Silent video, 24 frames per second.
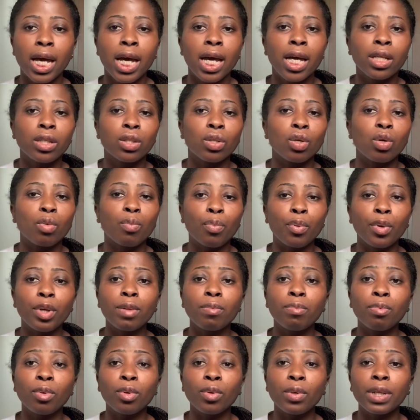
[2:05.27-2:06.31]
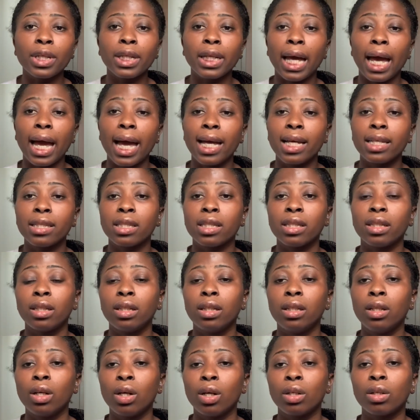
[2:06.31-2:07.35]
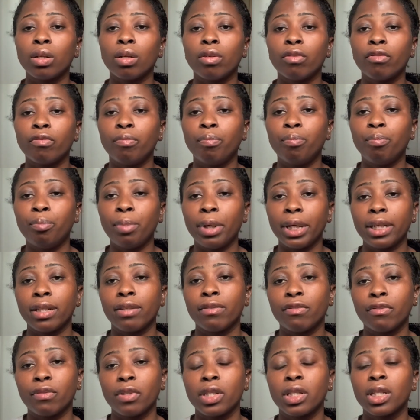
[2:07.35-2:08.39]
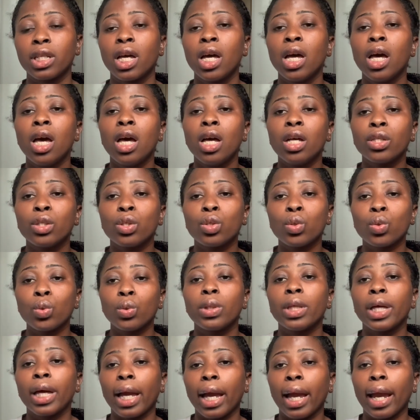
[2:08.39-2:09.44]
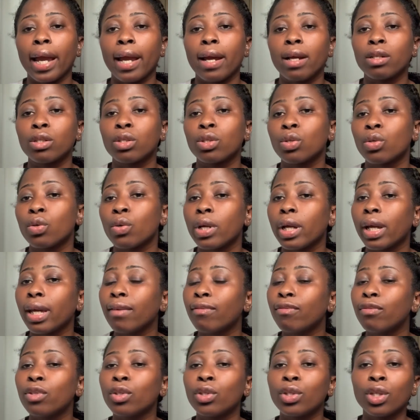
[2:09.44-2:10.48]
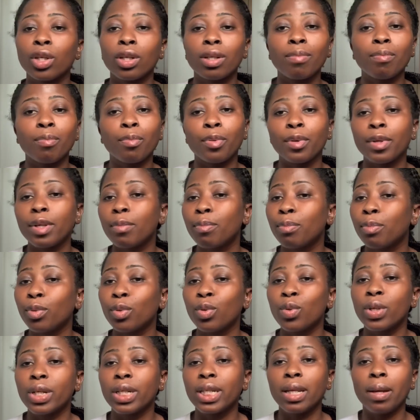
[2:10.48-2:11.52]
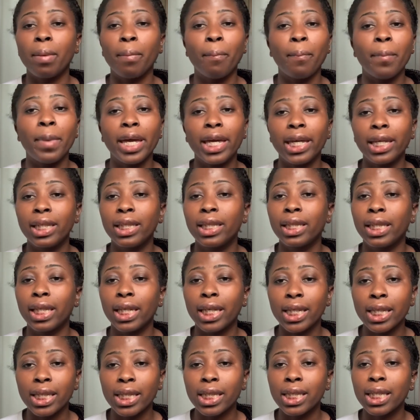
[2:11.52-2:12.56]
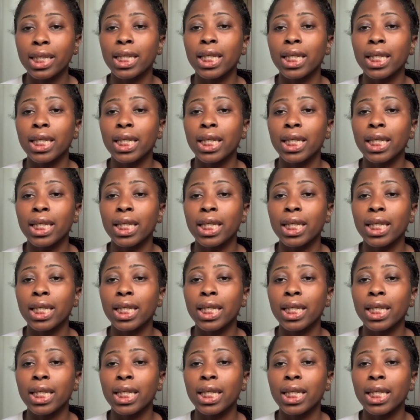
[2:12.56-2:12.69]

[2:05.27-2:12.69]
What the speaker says: So pre-pooing has a lot of benefit to the hair. So if you're not pre-pooing, make this